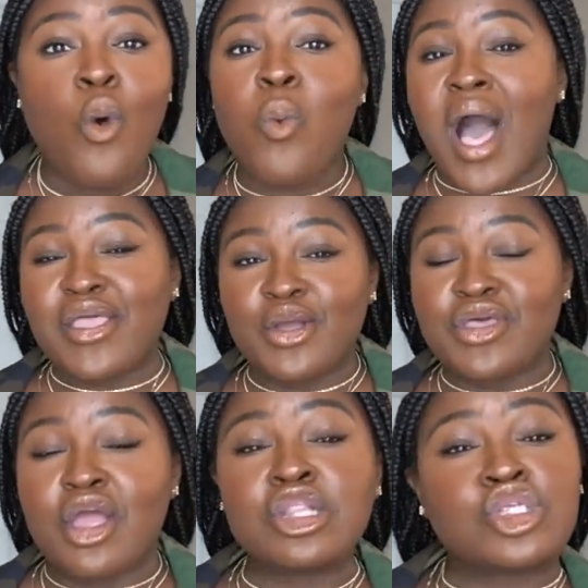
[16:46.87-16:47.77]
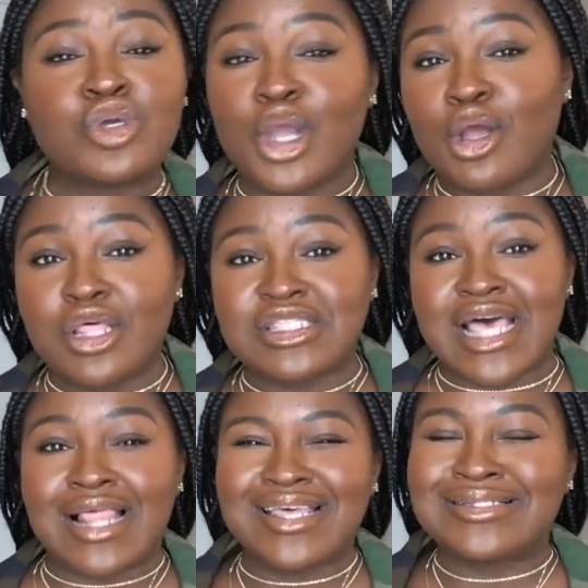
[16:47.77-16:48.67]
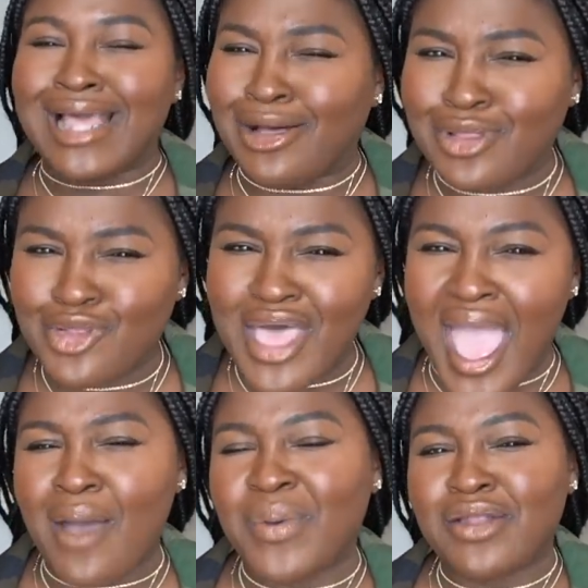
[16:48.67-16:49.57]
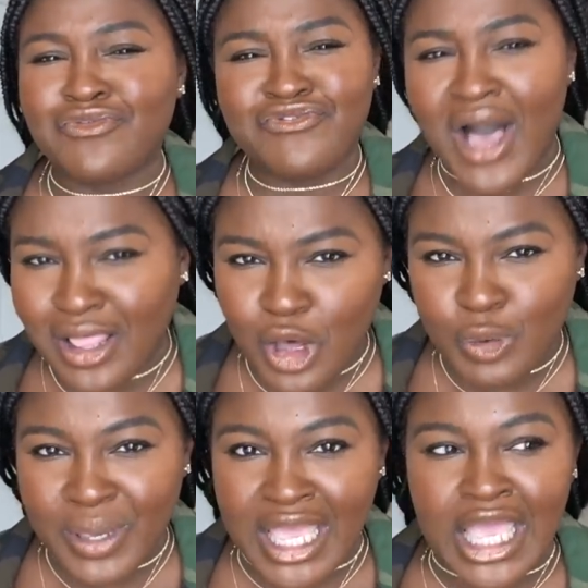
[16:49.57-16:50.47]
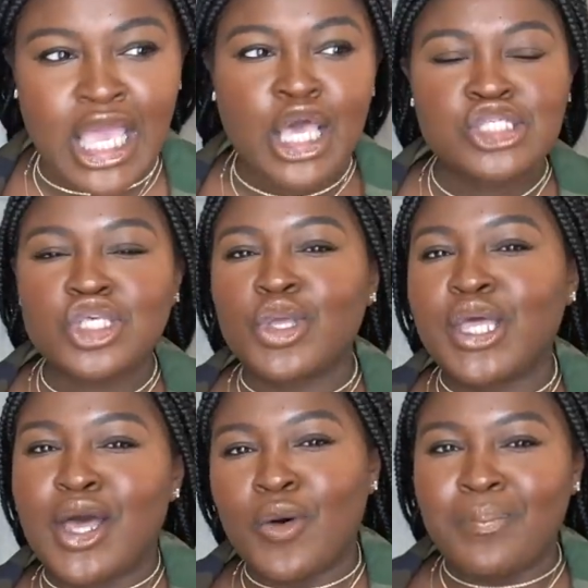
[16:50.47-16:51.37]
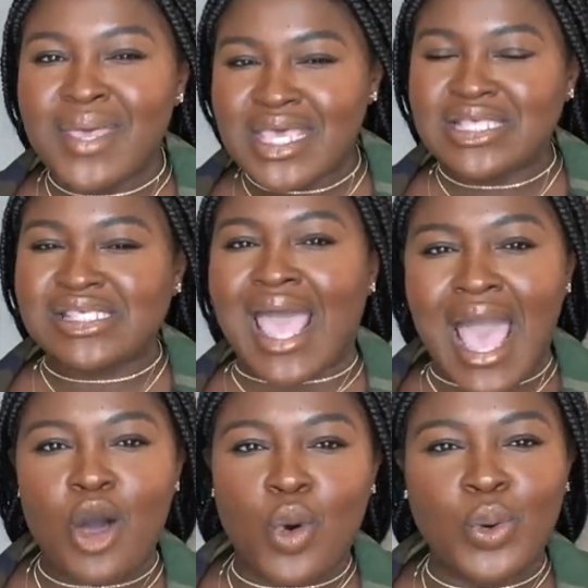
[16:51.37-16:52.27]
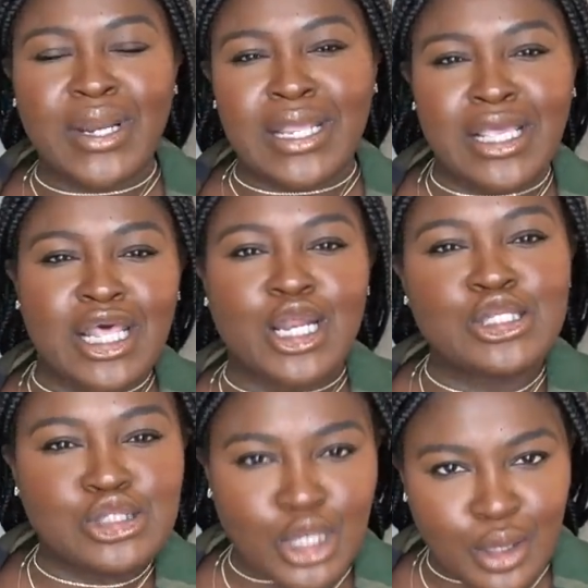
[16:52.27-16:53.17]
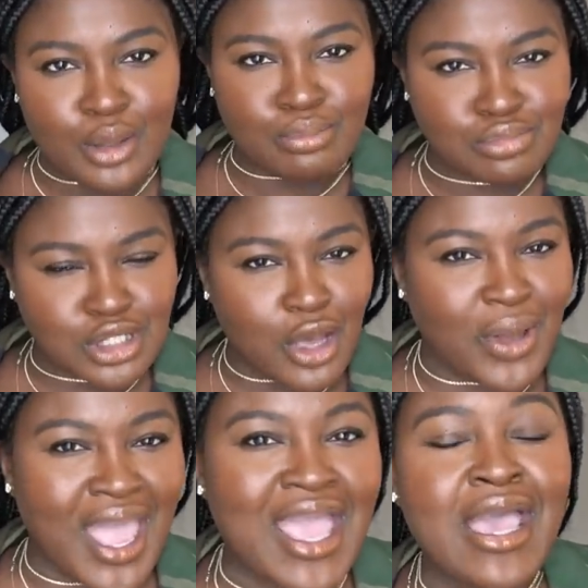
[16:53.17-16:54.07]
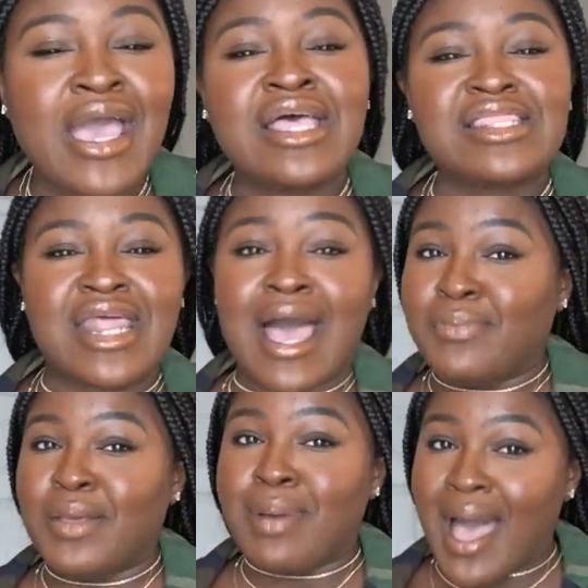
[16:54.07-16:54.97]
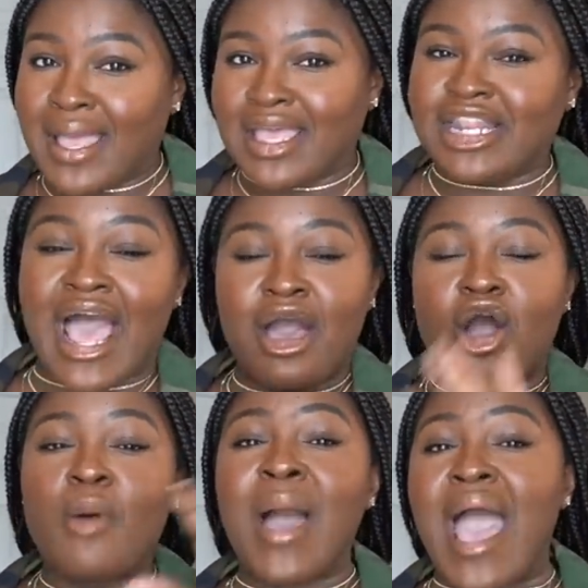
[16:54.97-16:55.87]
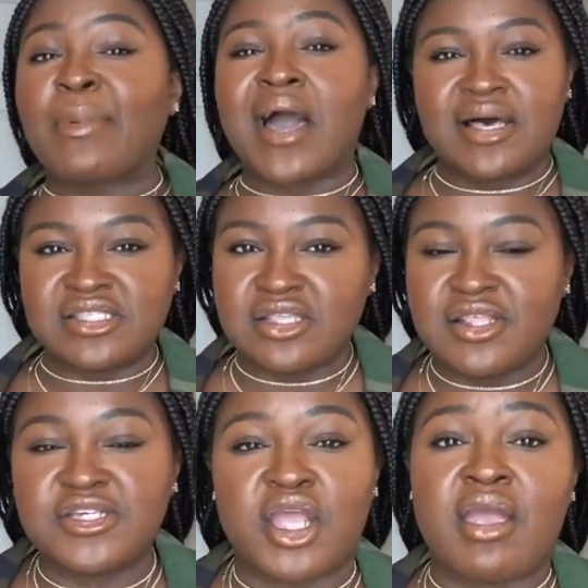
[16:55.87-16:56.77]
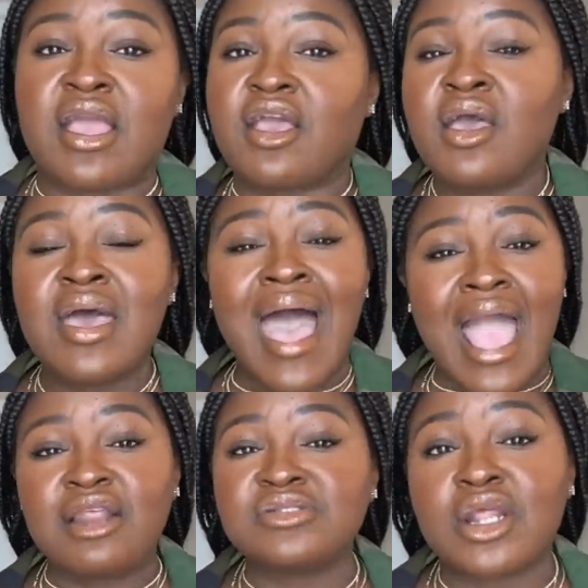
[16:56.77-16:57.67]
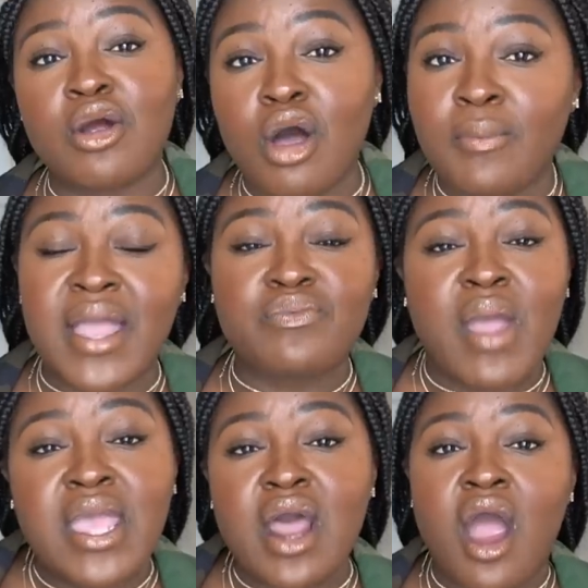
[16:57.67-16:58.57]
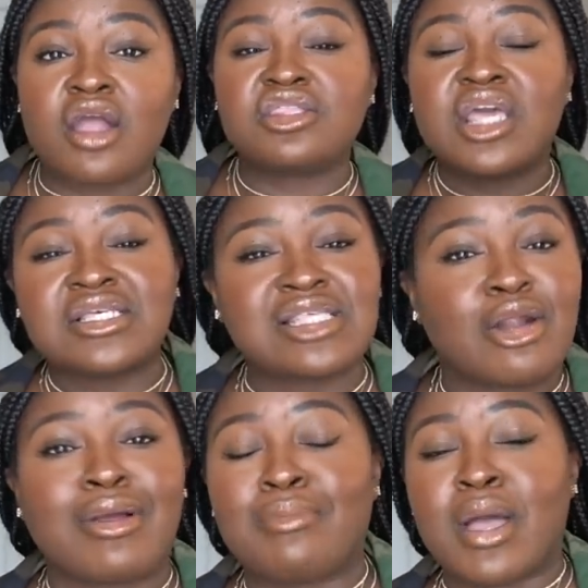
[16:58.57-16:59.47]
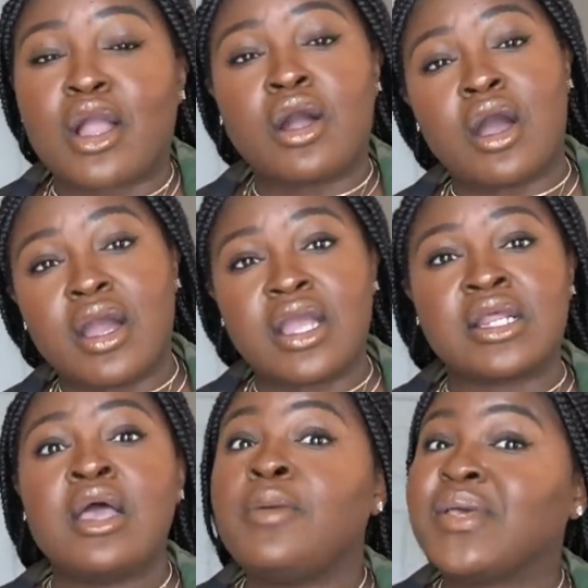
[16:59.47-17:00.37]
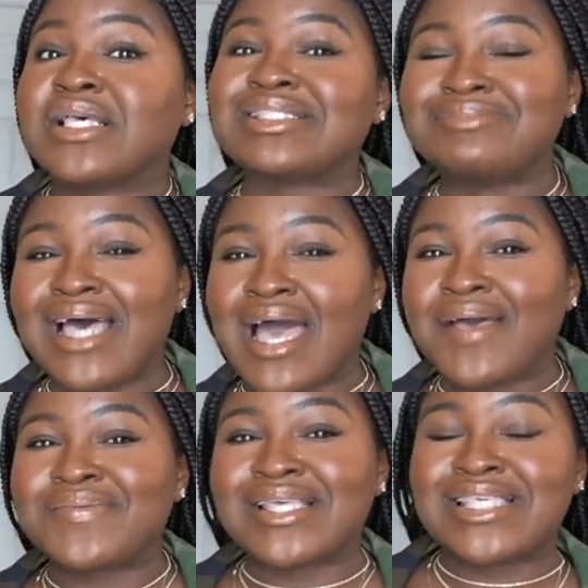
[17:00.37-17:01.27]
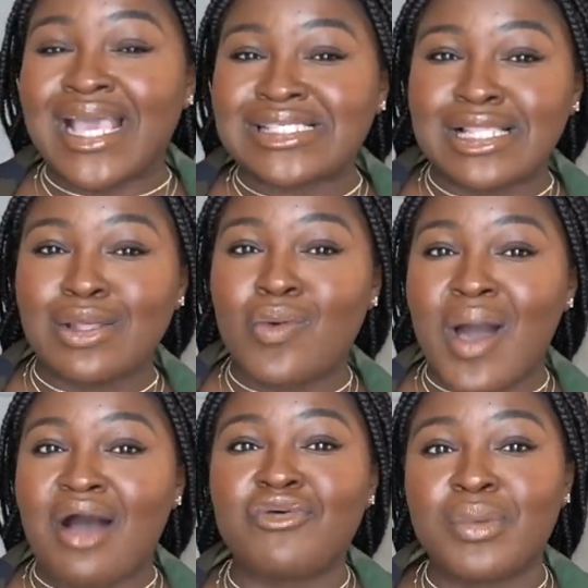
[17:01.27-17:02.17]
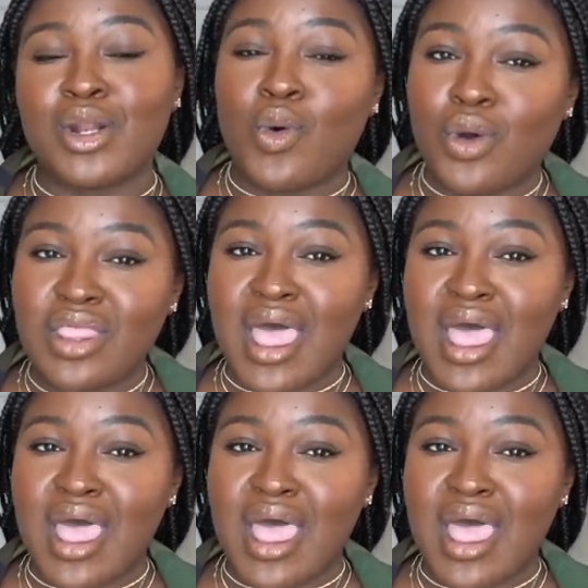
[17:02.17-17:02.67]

While you're there, do your girl a solid, download the app and follow me so you don't miss out on any of the gems, okay, that I be buying. I, um, I'm constantly sharing items that are on my radar, things that are in my cart, because sometimes it takes a little while for me to order